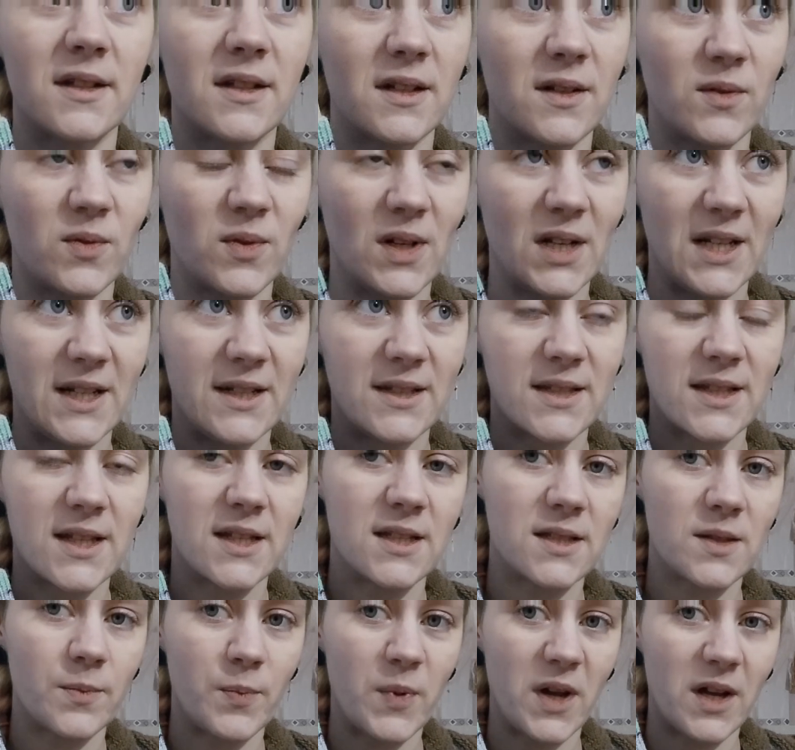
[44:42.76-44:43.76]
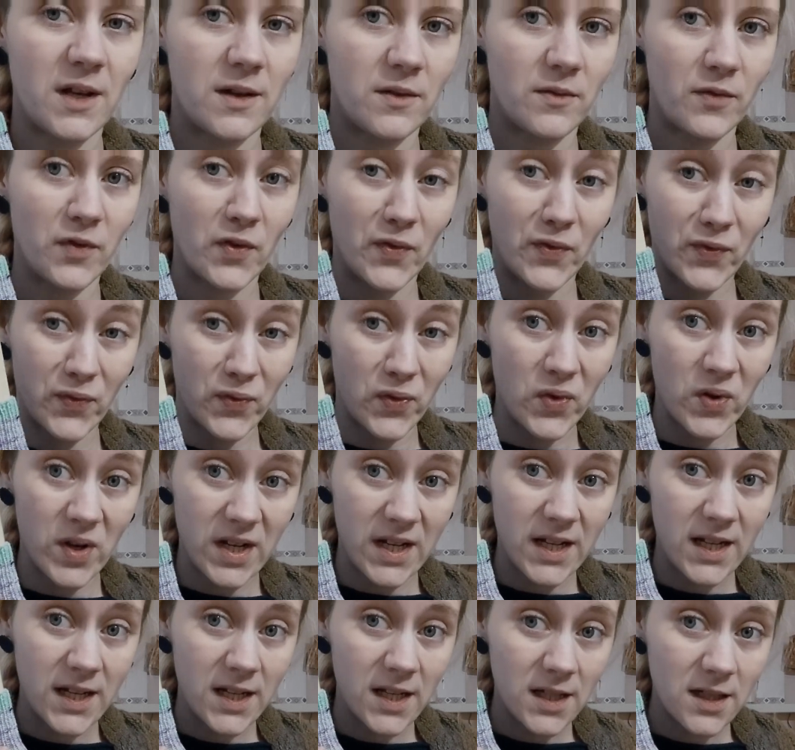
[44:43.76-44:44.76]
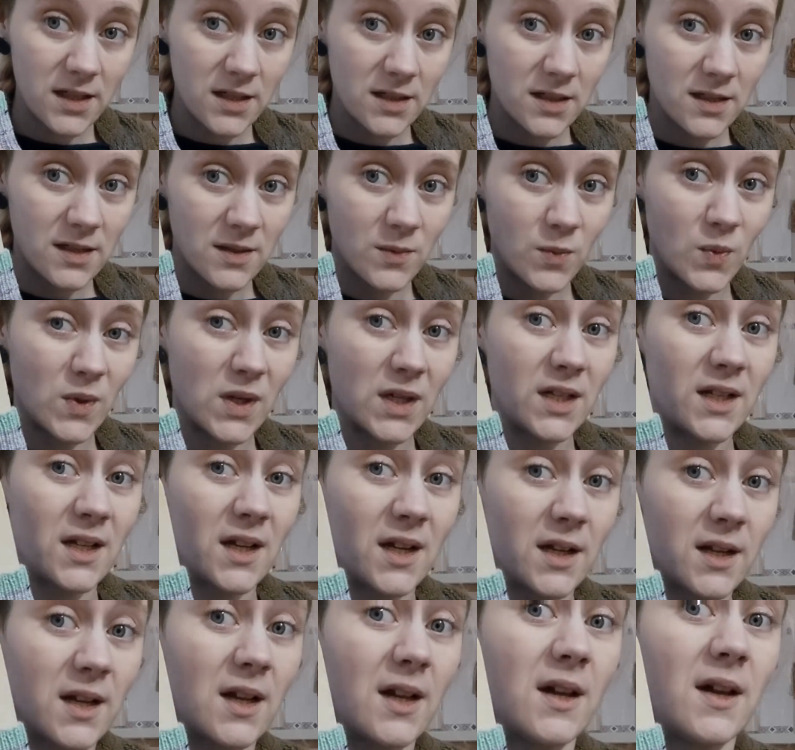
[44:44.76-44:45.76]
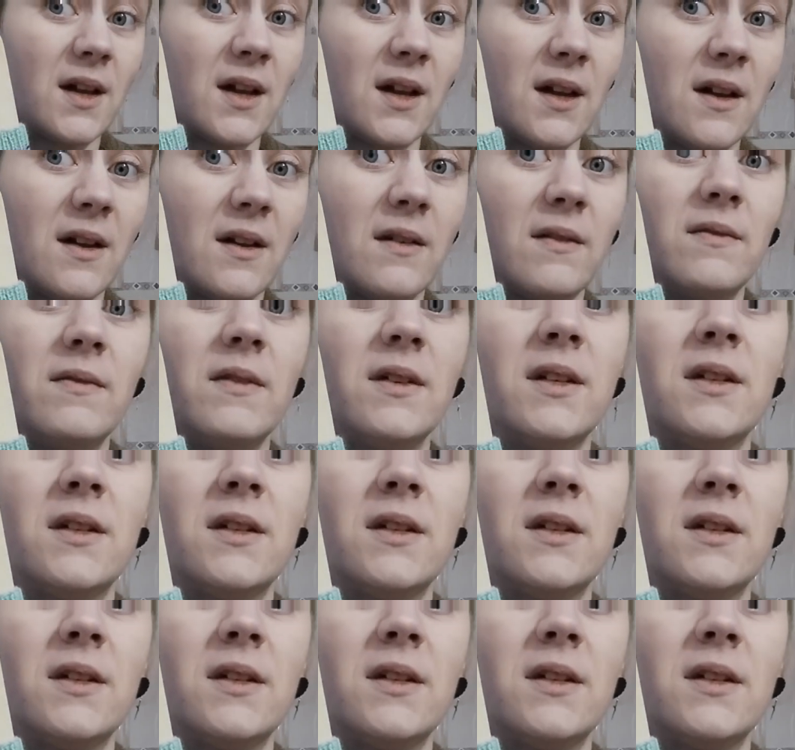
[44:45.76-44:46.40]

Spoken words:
release this pattern for free when I have